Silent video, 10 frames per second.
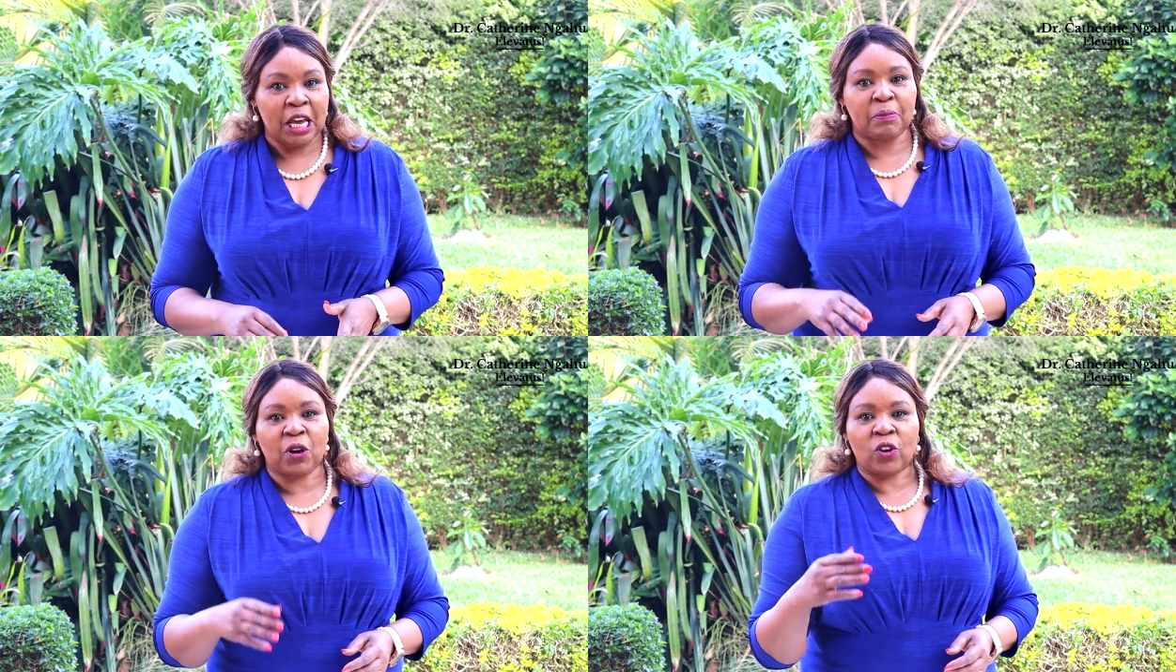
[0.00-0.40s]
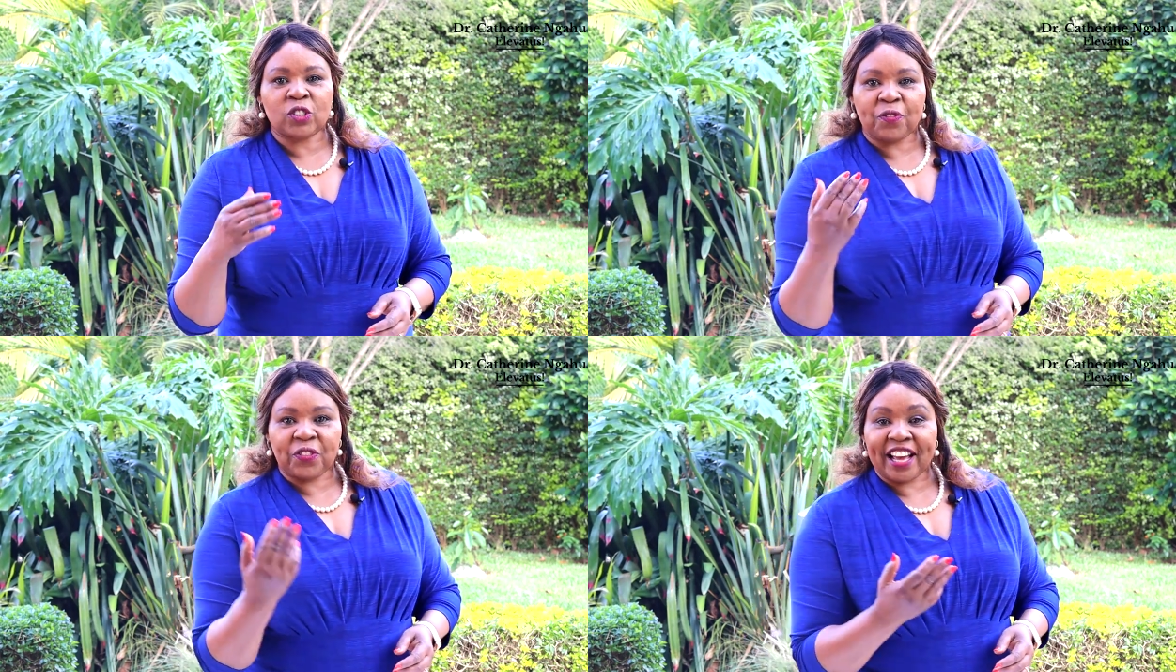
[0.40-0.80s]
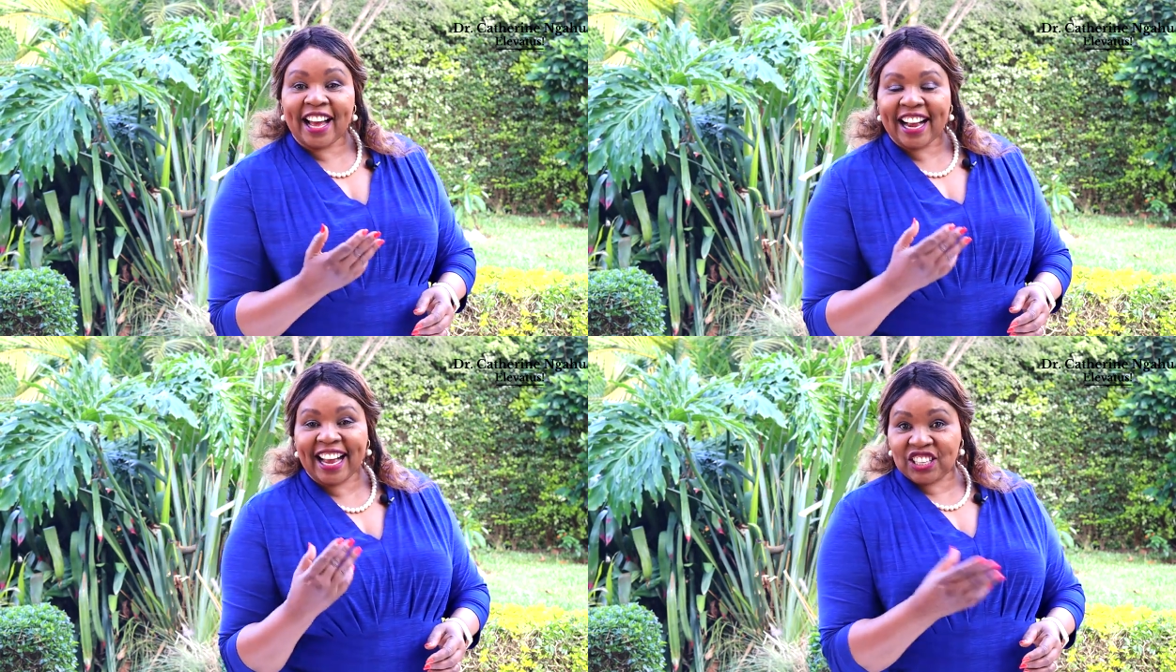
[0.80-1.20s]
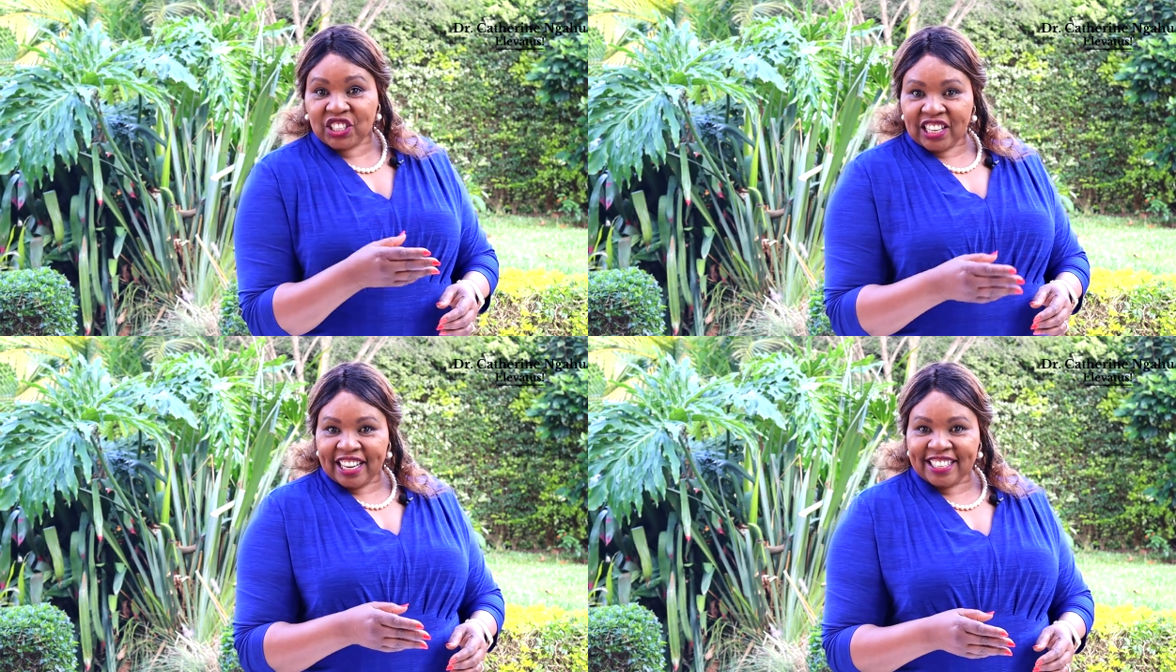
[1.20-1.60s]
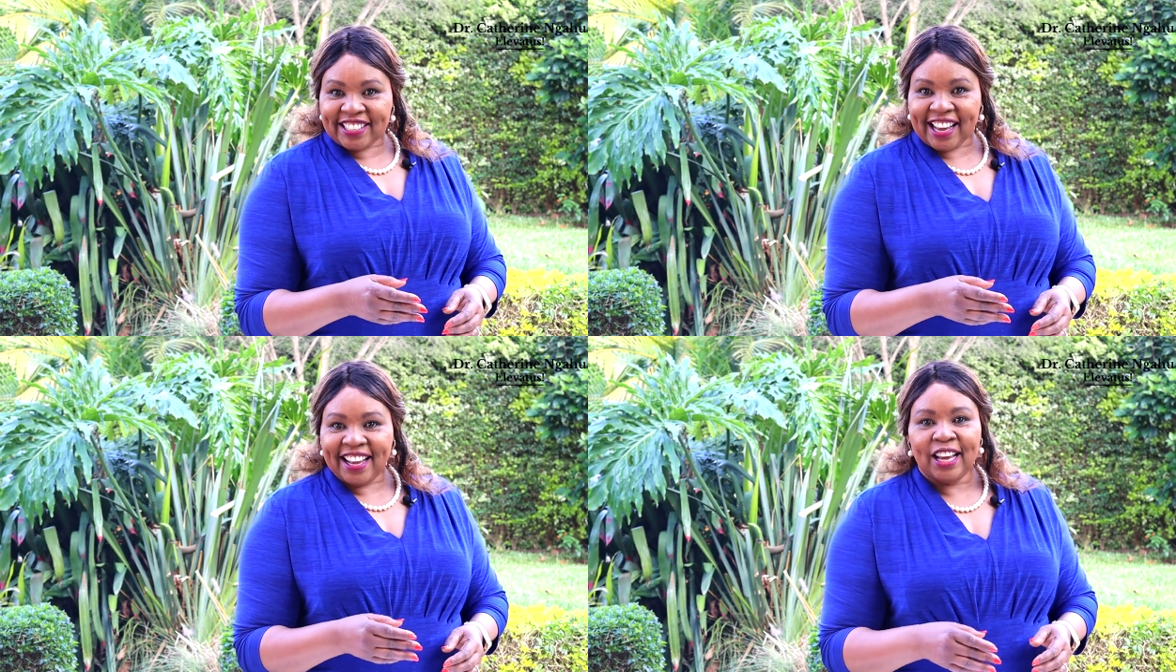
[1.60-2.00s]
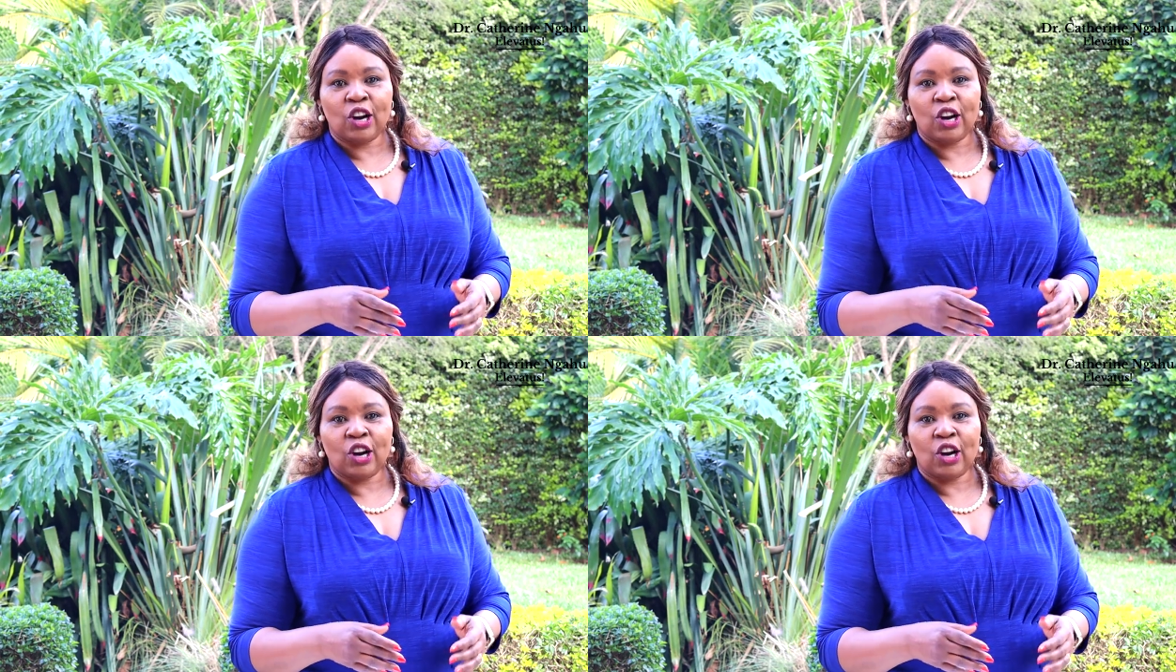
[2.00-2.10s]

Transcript: Because of their catchy nature,